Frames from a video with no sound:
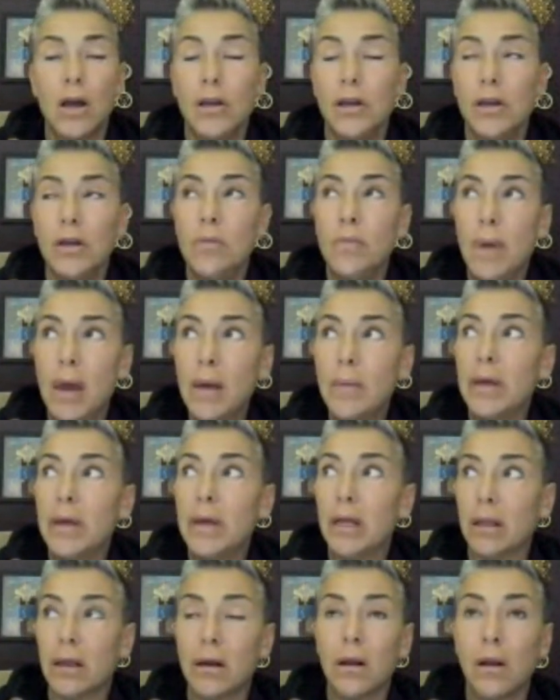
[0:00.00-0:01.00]
you may be a
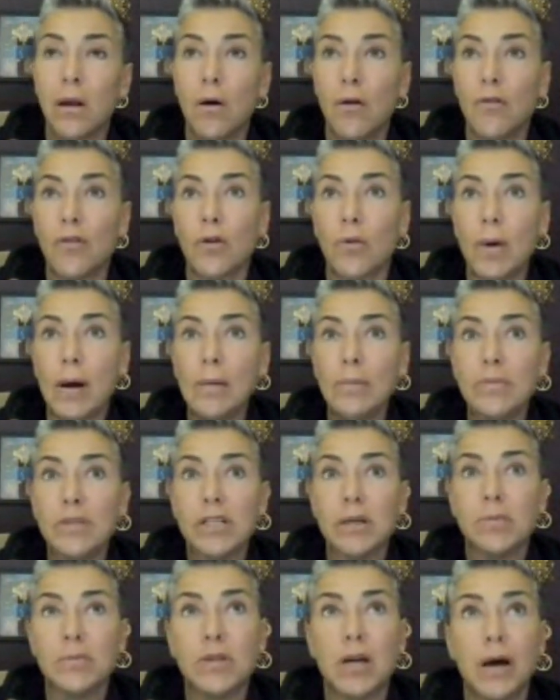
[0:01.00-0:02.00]
little overwhelmed
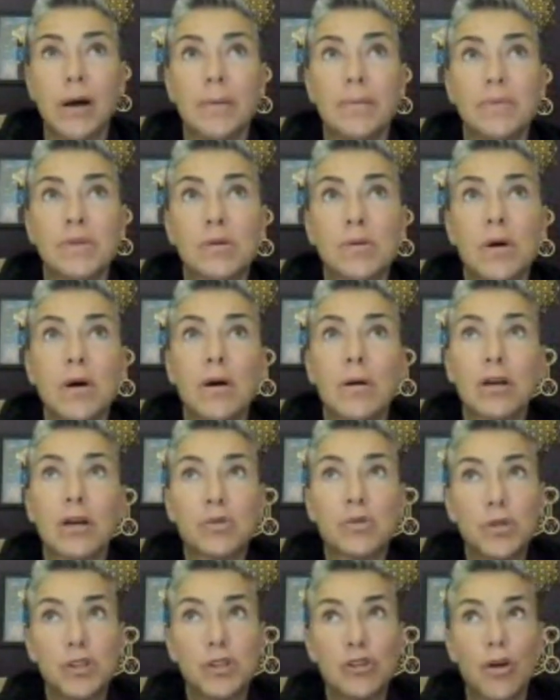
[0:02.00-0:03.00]
sometimes
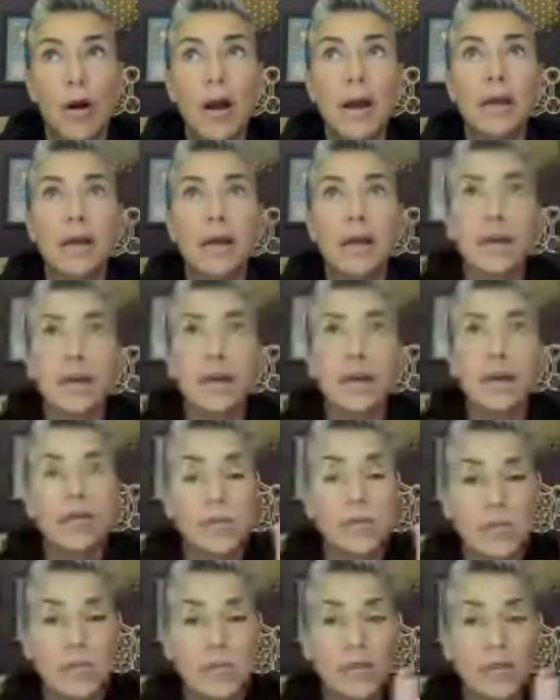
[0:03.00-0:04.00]
because we try and give you
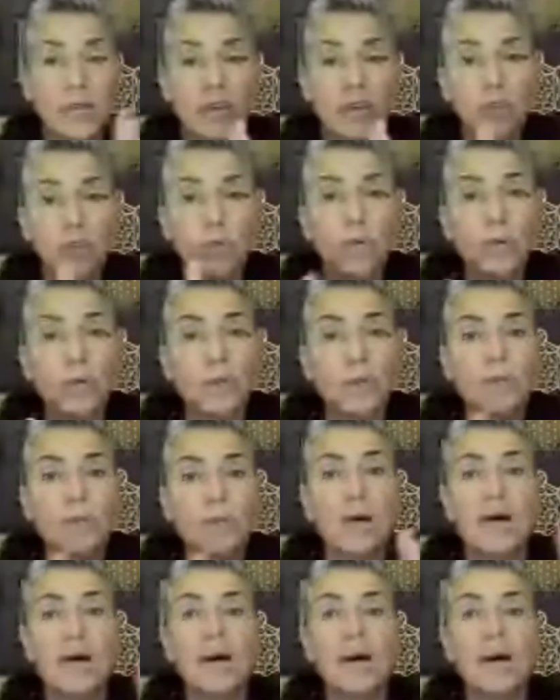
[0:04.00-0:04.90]
specific tools,